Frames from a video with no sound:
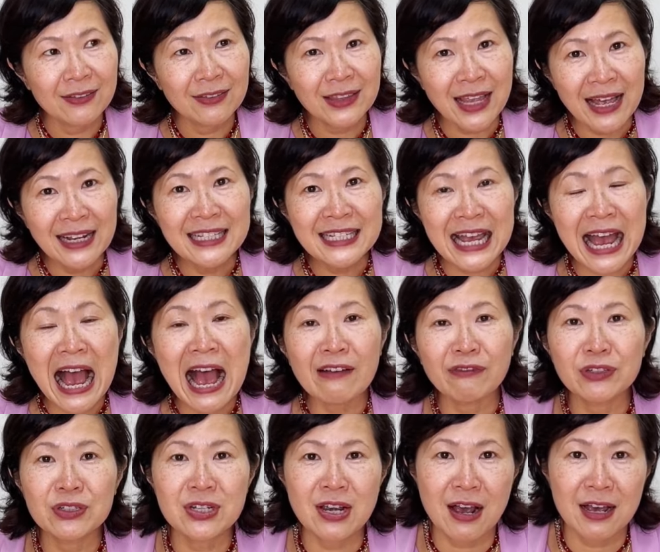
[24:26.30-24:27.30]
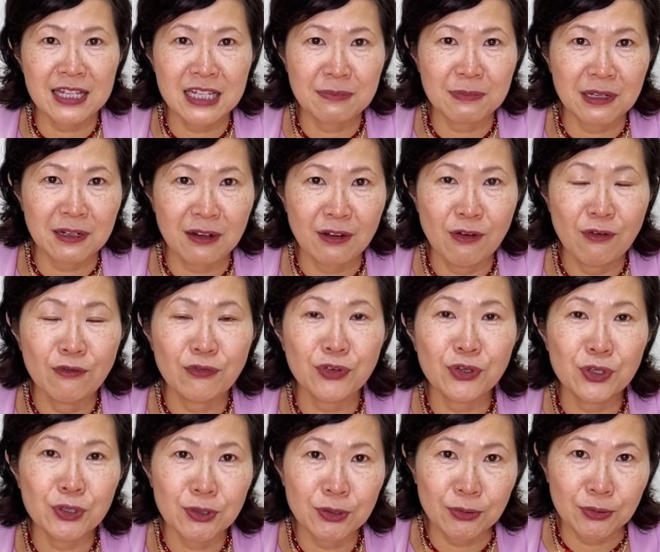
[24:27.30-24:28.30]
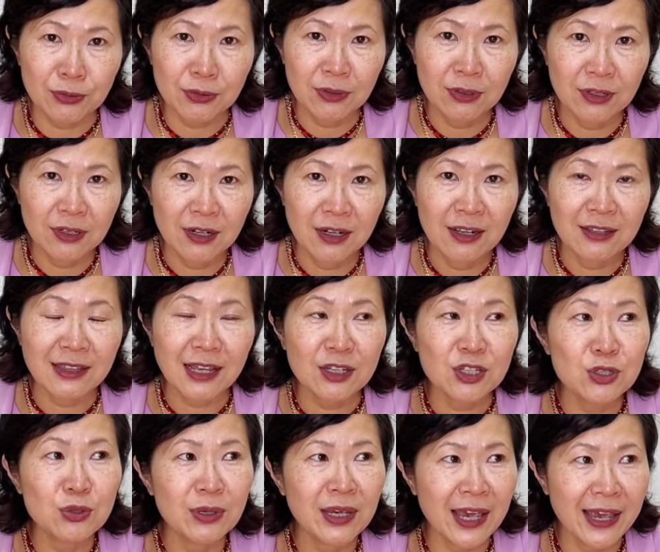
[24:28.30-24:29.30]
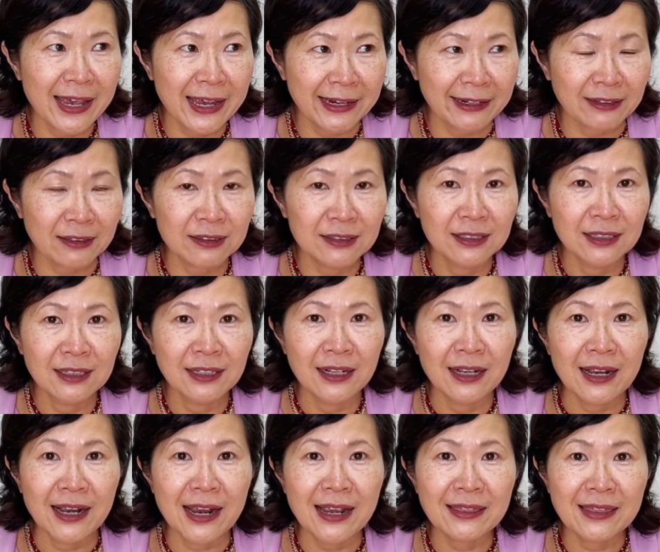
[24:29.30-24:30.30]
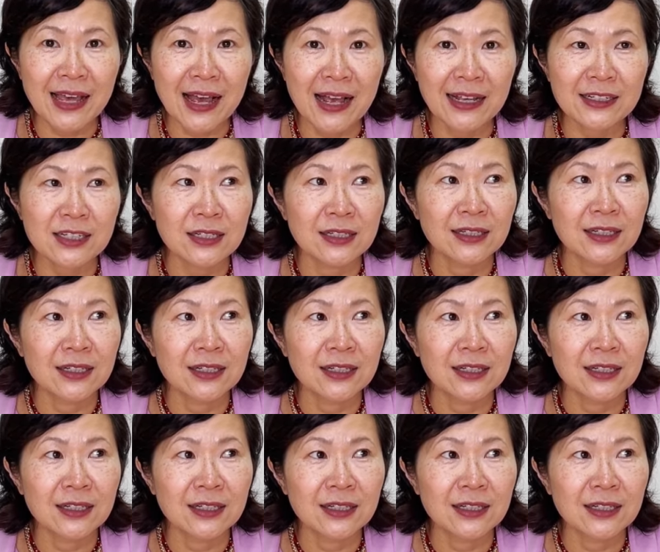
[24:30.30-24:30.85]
that's advertisement for you, that you care, and that